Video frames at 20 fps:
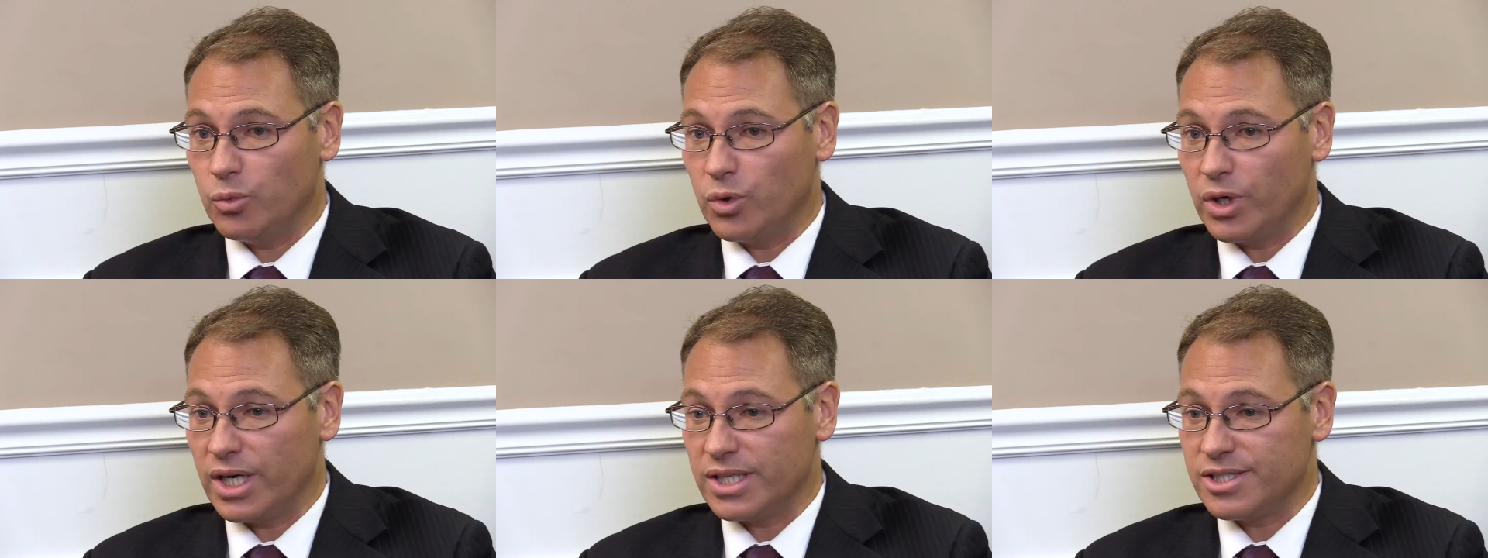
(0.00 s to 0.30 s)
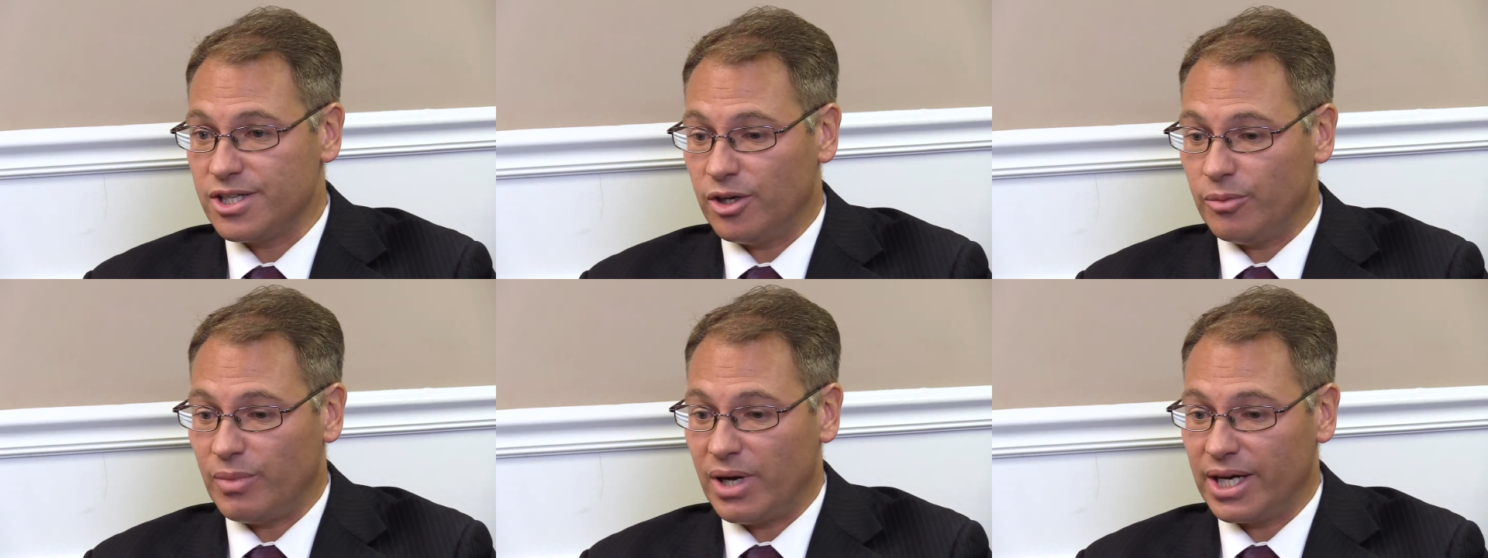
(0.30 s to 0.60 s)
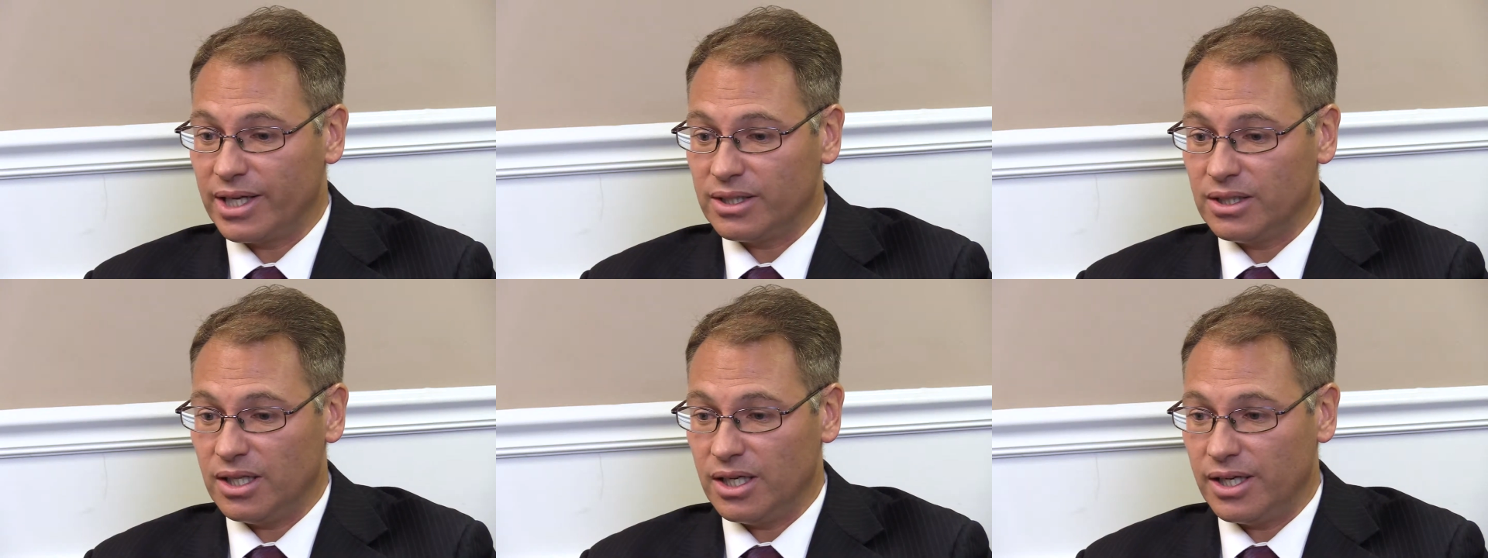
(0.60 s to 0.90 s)
What I tell
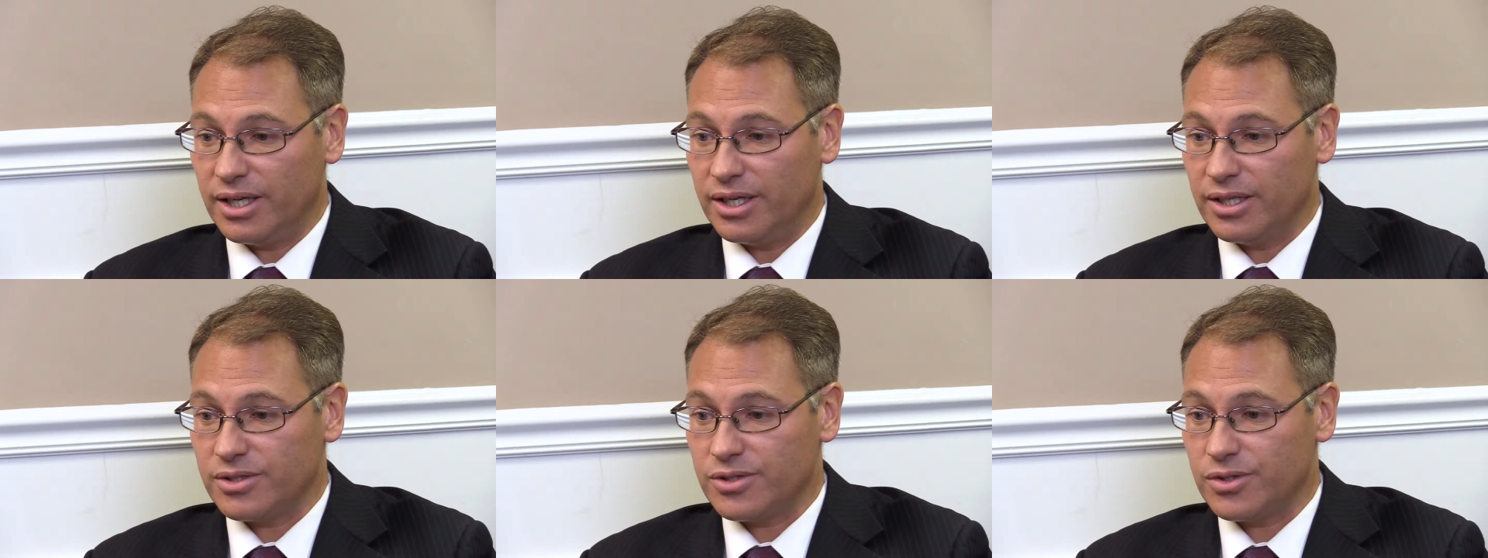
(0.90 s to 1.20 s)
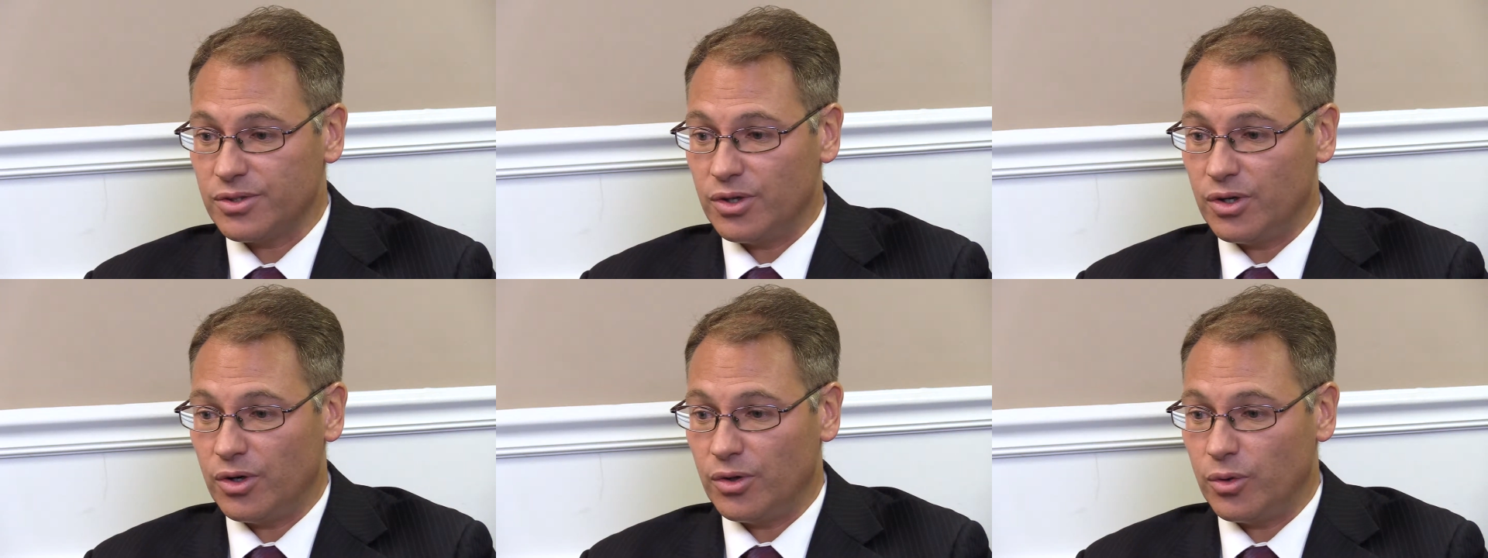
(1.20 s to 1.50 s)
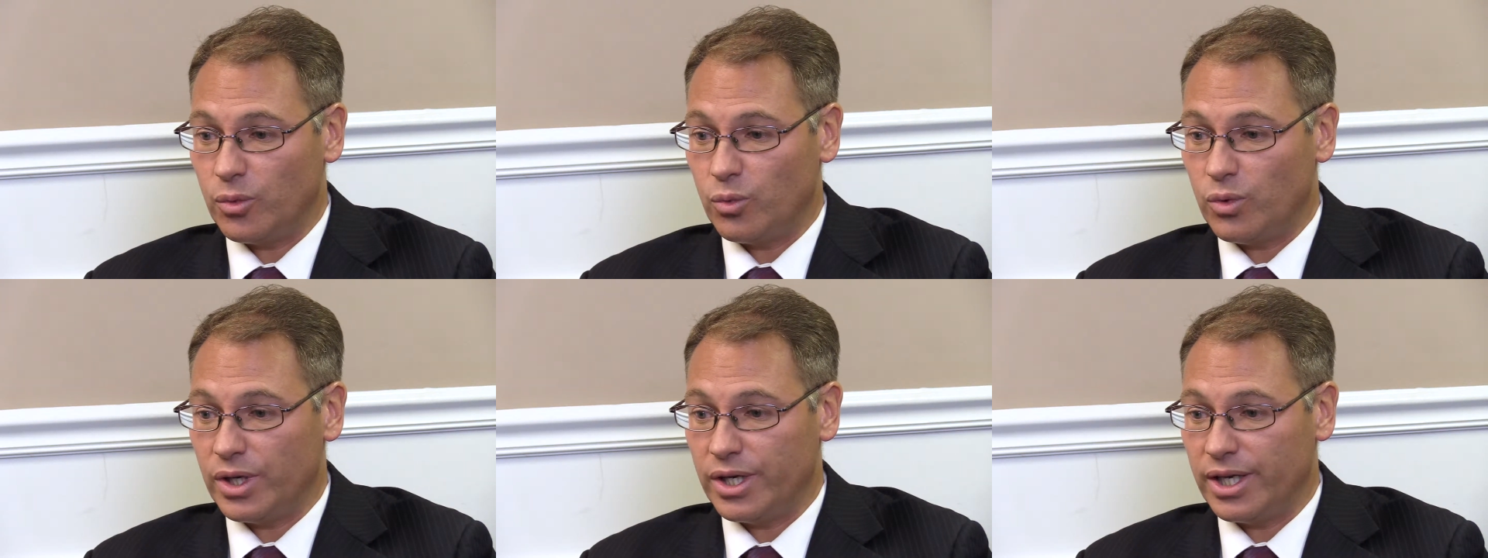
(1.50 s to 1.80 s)
my clients, on
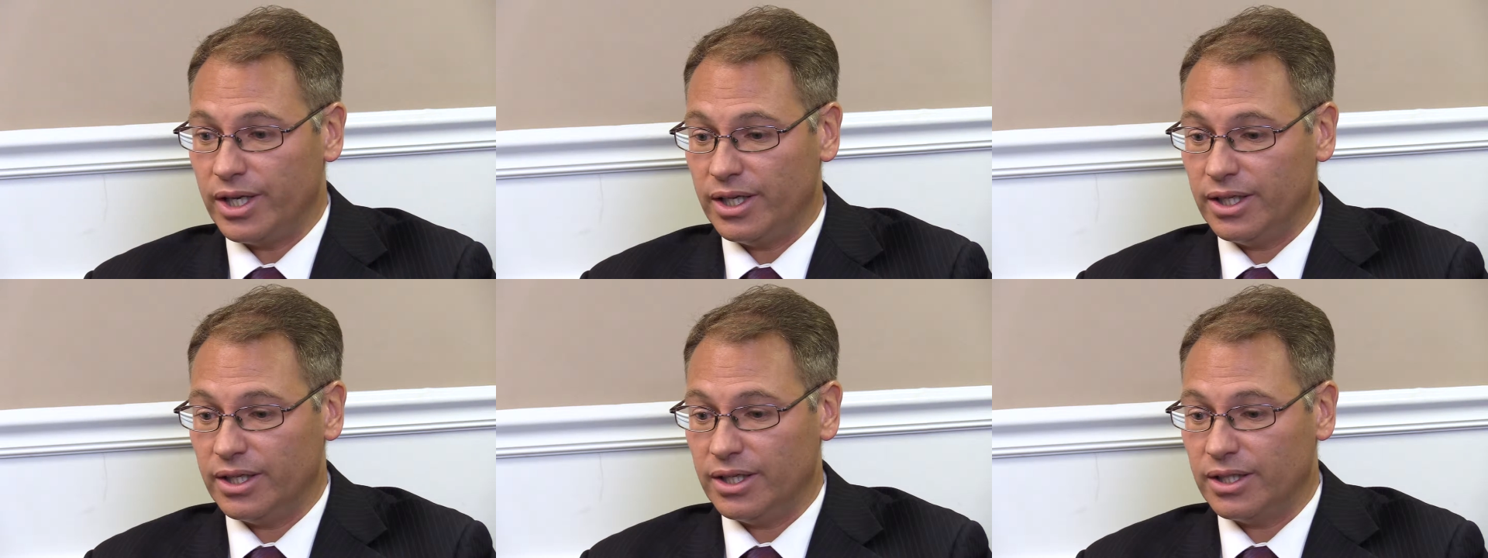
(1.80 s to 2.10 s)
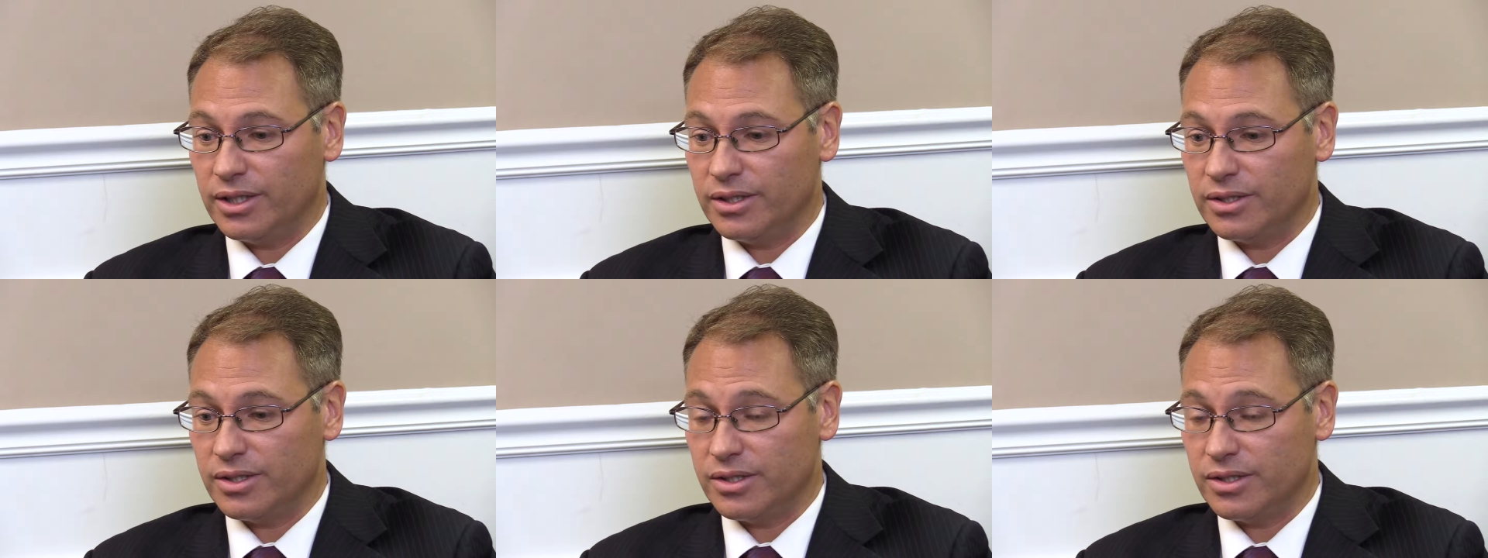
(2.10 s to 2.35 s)
the one hand,